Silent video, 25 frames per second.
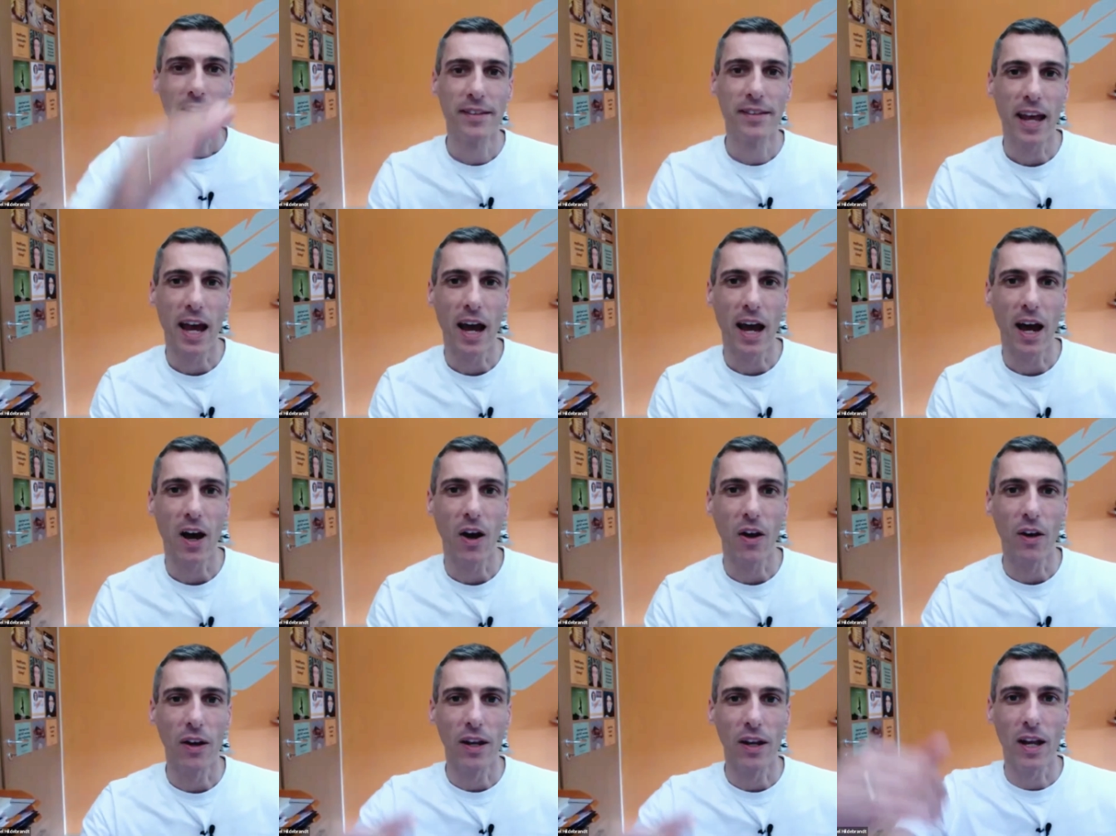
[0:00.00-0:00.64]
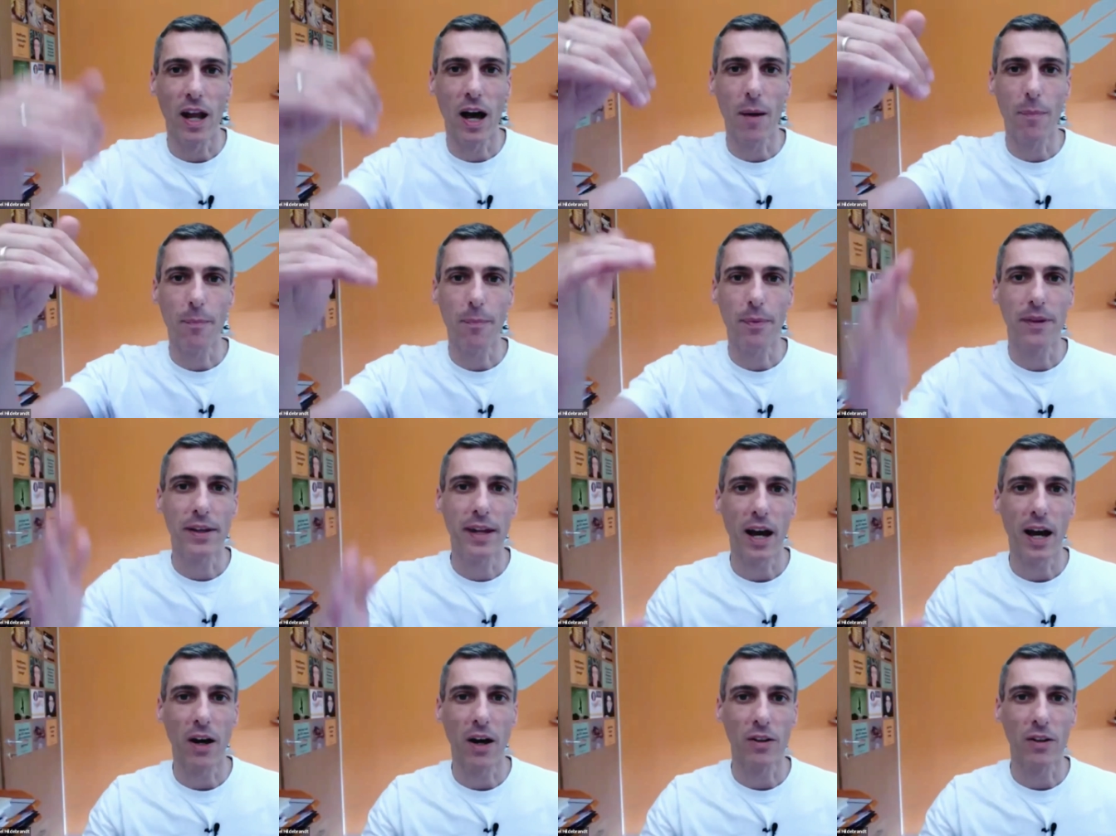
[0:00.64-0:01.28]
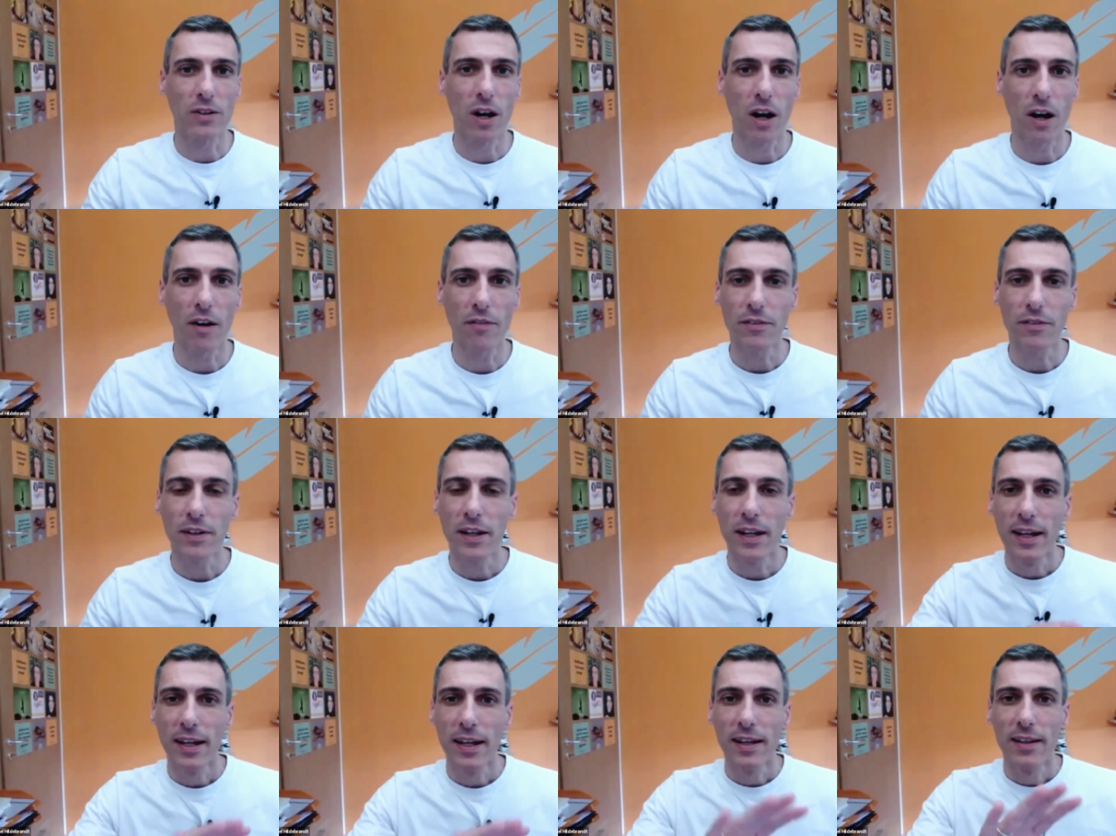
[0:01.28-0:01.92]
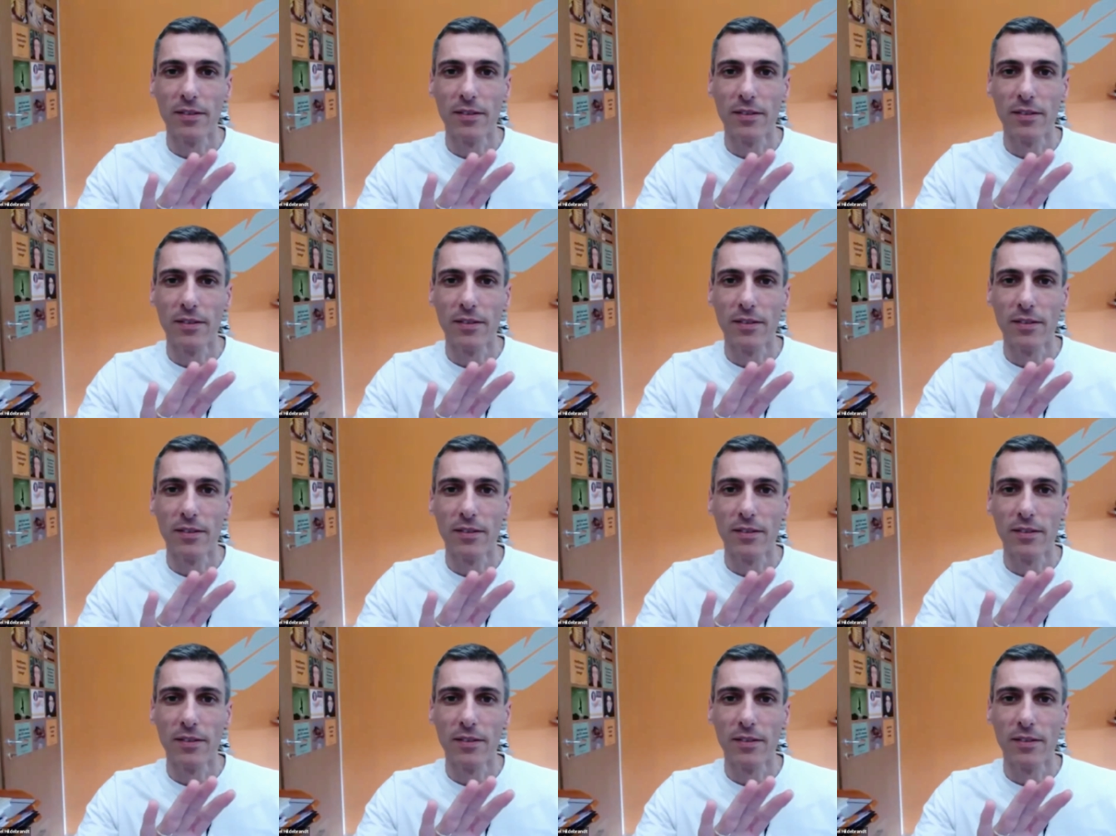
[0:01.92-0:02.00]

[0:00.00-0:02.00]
and down and up and down, cough.